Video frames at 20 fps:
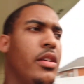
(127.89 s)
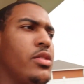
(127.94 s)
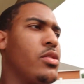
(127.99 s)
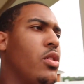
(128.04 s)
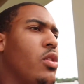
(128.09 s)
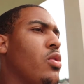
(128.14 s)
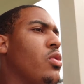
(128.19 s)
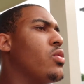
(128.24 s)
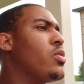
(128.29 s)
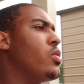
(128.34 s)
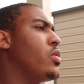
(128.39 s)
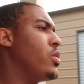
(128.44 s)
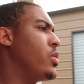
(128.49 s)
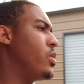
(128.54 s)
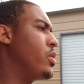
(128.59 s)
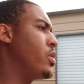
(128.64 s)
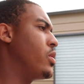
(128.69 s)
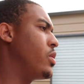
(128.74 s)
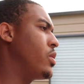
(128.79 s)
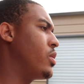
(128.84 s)
So
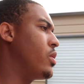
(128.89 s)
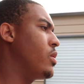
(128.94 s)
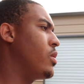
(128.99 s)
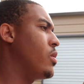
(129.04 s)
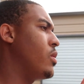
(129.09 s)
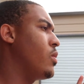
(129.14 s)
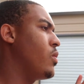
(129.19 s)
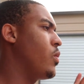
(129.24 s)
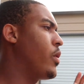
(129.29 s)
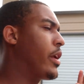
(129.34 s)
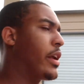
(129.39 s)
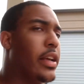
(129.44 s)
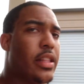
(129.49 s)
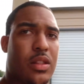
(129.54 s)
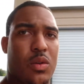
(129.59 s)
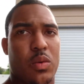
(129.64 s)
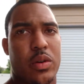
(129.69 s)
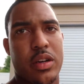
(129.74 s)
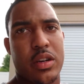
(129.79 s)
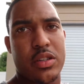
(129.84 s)
we're gonna get
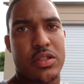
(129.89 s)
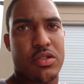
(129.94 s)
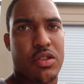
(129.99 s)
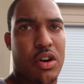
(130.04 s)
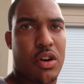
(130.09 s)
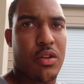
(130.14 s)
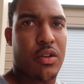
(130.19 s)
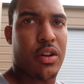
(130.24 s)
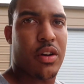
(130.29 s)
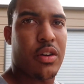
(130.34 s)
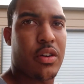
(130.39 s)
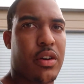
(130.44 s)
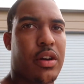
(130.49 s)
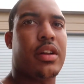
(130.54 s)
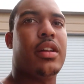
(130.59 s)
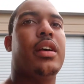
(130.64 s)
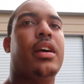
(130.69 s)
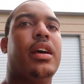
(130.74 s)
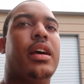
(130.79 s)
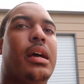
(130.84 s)
the wheels thrown
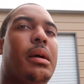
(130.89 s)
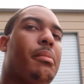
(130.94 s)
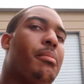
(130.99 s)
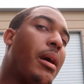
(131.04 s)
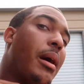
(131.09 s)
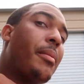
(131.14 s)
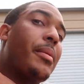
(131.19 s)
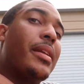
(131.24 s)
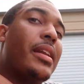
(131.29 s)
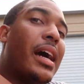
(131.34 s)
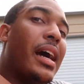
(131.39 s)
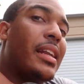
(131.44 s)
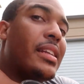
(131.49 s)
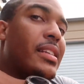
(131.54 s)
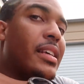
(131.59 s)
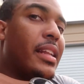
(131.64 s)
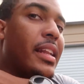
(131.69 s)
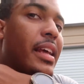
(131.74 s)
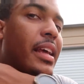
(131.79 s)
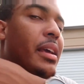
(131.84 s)
on, probably not
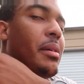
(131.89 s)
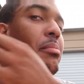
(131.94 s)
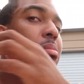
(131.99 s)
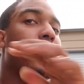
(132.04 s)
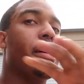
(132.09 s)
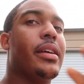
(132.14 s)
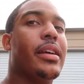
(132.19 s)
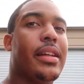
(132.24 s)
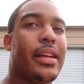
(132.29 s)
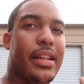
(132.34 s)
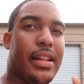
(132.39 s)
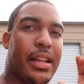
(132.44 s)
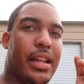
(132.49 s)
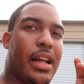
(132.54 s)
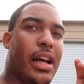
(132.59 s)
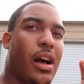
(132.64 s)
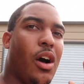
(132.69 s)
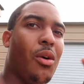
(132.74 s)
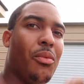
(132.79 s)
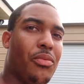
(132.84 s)
today, but
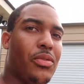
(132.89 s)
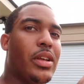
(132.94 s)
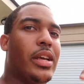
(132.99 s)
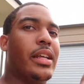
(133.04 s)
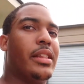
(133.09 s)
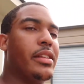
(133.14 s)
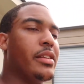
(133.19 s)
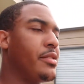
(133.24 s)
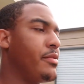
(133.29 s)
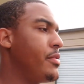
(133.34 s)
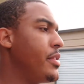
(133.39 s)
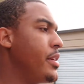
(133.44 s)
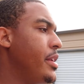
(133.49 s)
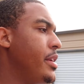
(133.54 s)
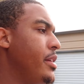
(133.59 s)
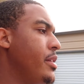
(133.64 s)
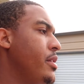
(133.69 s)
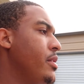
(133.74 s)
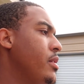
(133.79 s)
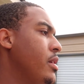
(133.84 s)
hopefully in this
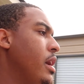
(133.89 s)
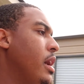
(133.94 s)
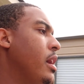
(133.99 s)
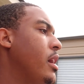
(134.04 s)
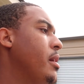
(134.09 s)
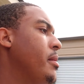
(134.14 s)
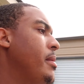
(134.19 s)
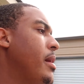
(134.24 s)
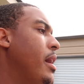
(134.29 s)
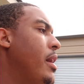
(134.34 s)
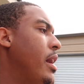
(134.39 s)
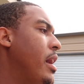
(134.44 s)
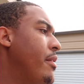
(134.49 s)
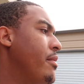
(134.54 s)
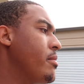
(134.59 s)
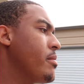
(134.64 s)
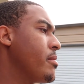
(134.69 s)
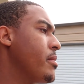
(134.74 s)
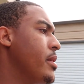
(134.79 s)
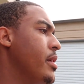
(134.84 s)
video I'll have
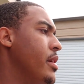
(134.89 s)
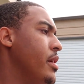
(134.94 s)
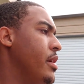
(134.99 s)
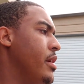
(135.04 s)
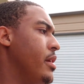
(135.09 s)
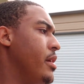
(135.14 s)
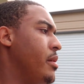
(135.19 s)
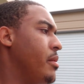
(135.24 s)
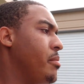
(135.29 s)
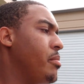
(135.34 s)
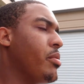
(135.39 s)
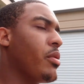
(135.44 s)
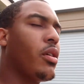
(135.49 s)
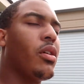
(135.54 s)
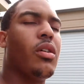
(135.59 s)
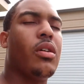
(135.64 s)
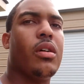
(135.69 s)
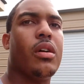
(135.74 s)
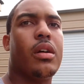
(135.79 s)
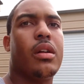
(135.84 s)
them put
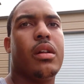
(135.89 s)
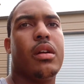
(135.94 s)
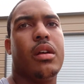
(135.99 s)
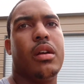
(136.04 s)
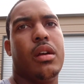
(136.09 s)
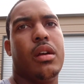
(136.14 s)
on,